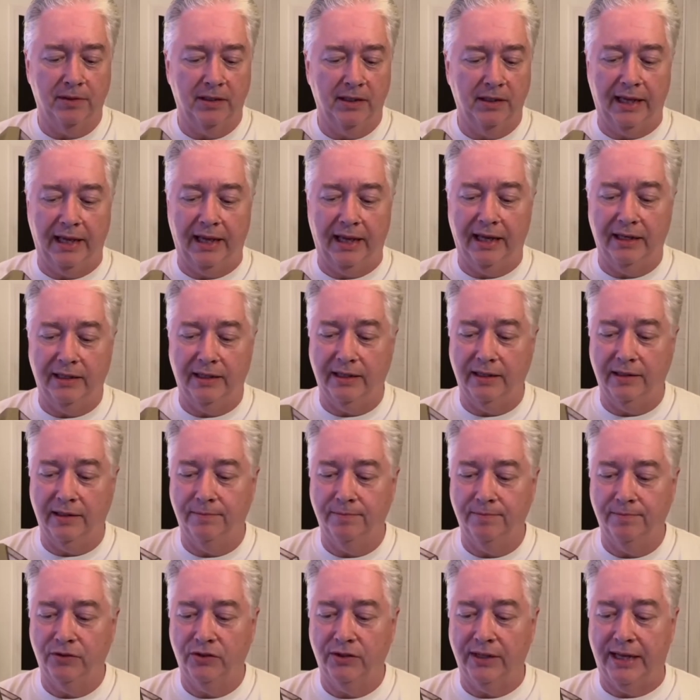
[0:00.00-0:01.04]
candy
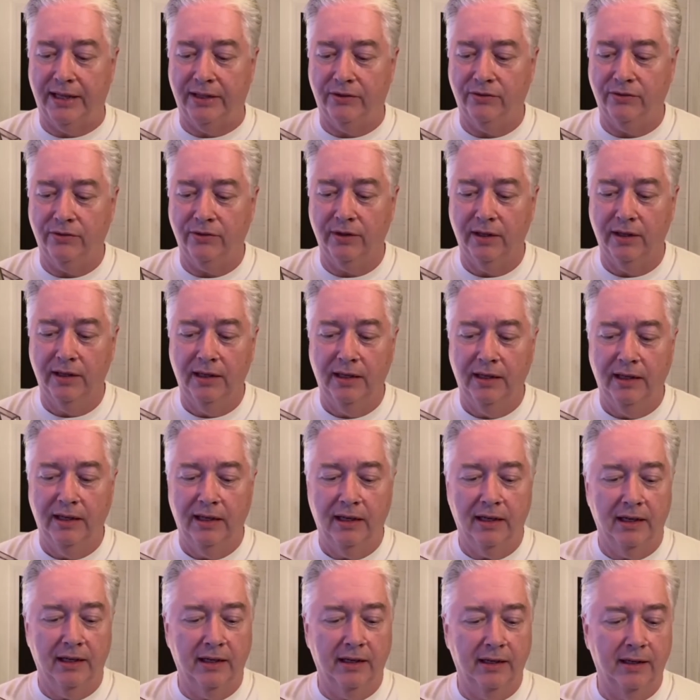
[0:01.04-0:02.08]
sets.
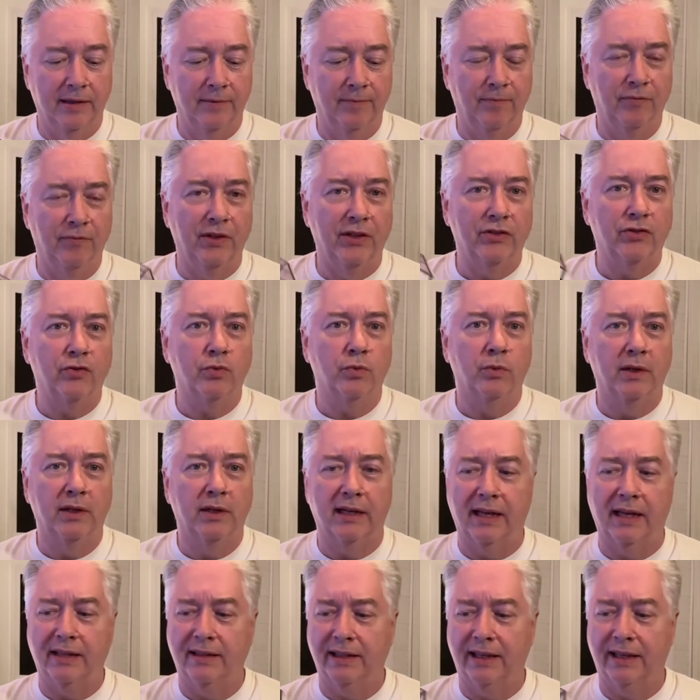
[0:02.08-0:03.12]
This one,
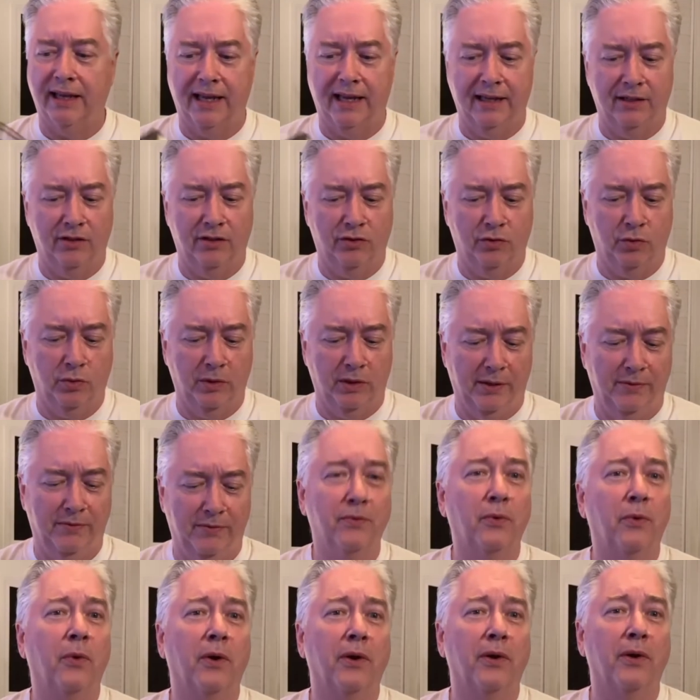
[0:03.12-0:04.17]
I think, had
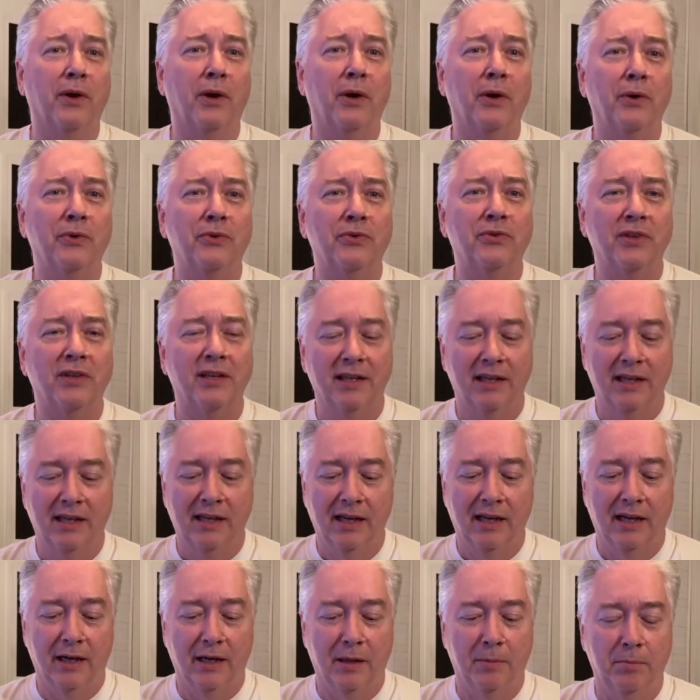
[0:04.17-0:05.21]
24 of those.
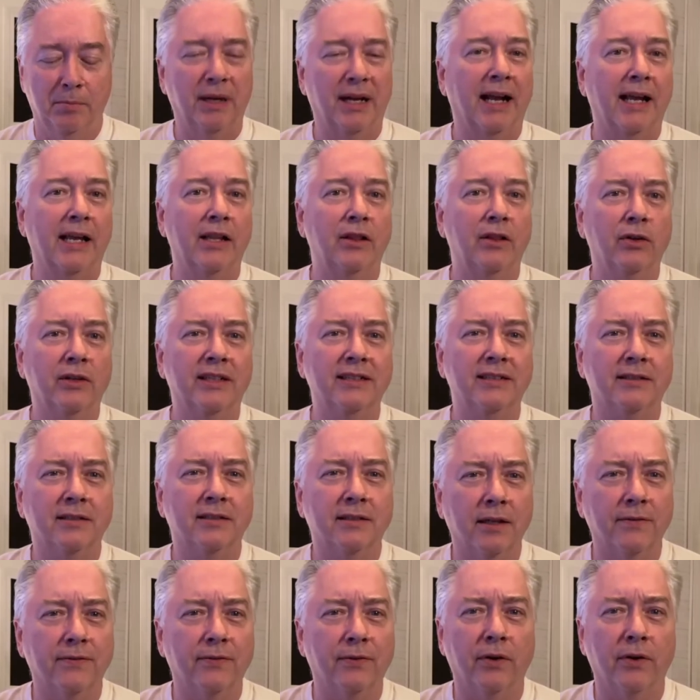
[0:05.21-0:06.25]
But I look at
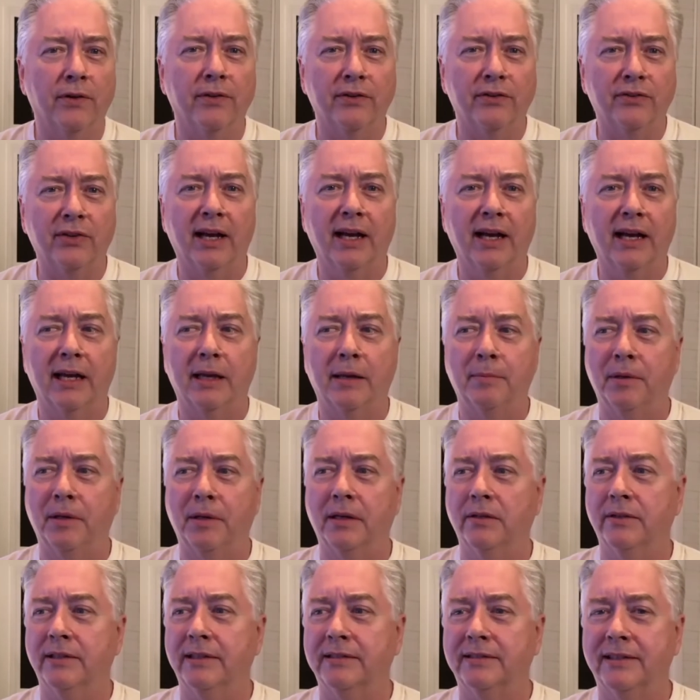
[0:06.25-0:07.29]
stuff all the time, and
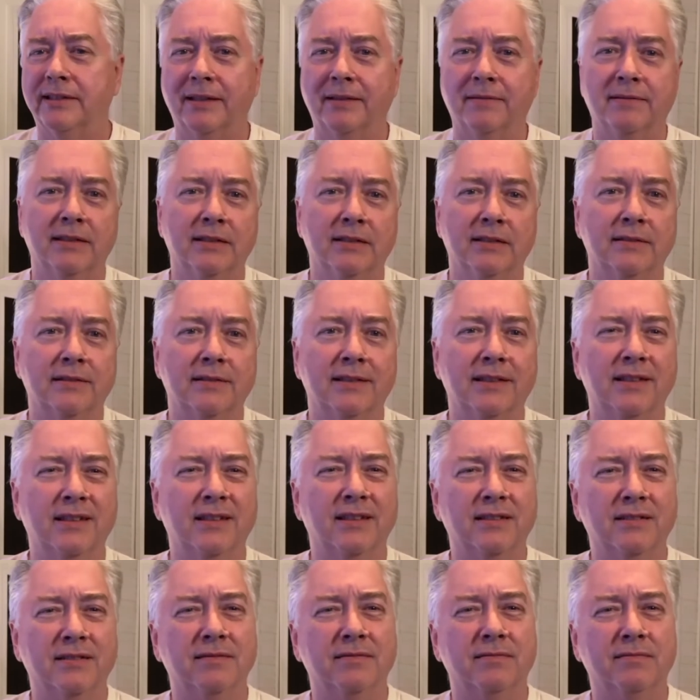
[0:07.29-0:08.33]
I say, well,
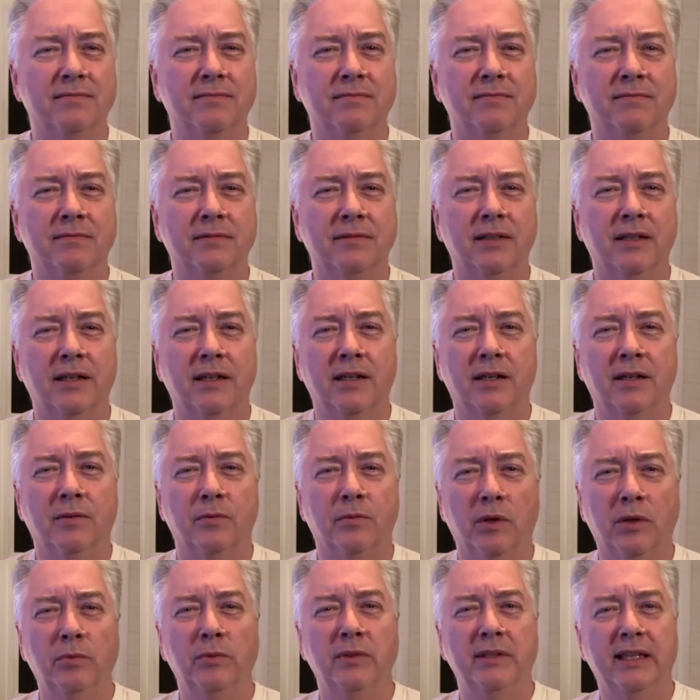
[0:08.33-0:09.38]

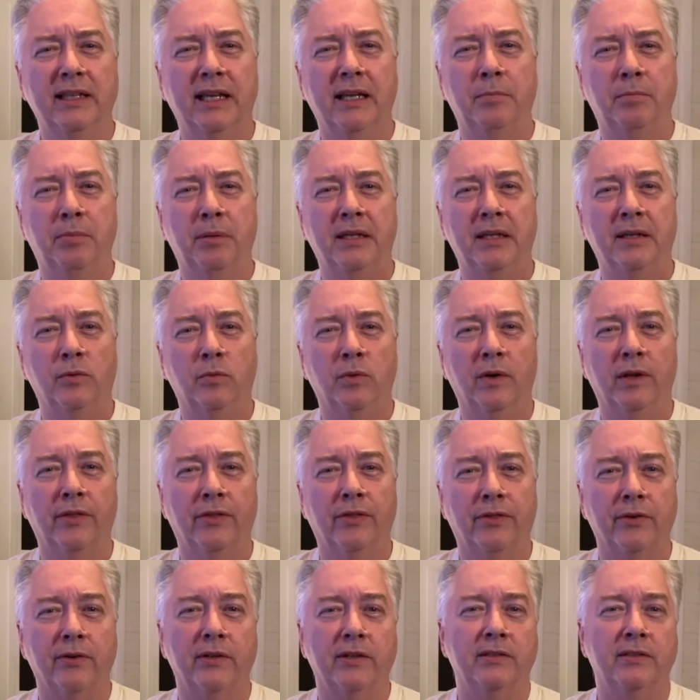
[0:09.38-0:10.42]
what would that be in
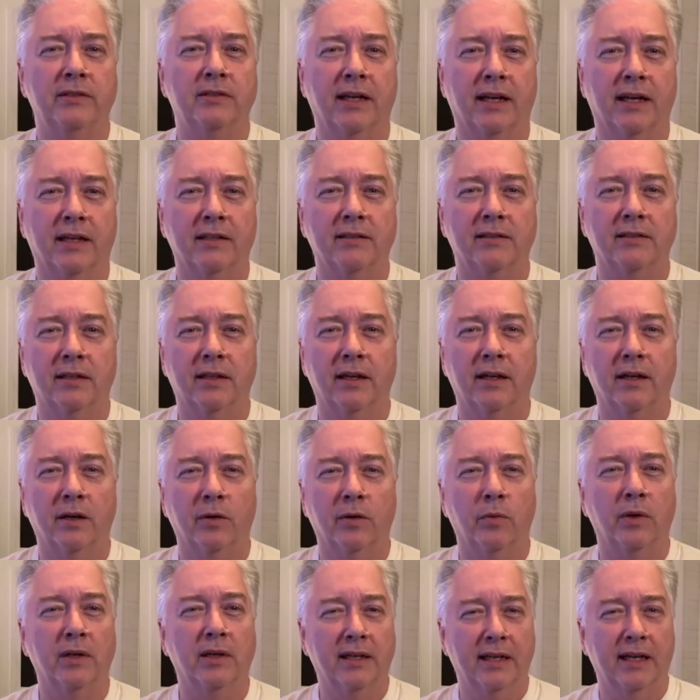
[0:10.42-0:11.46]
1/32nd scale?
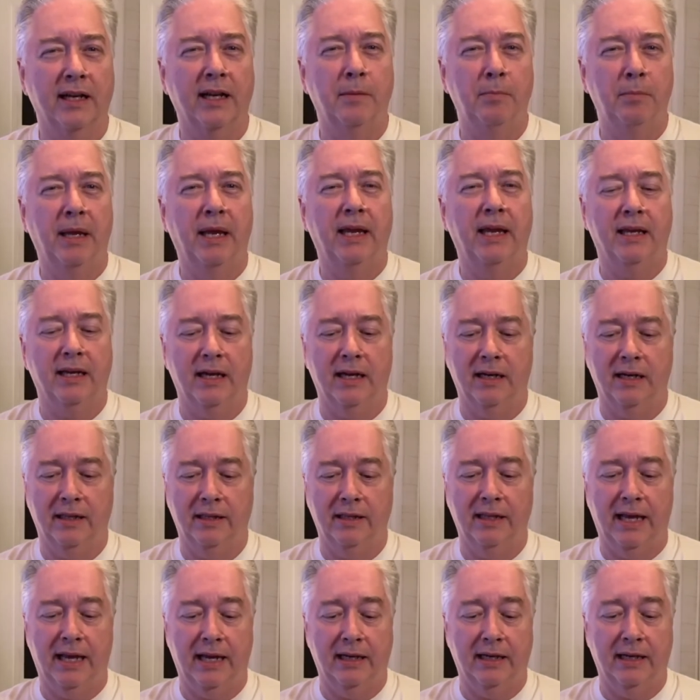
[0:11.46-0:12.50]
What can I make out of
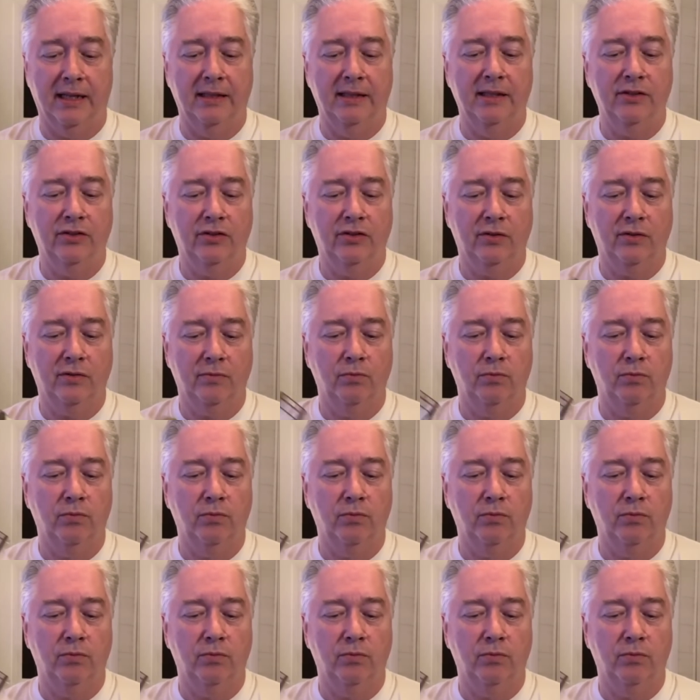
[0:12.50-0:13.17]
that? And this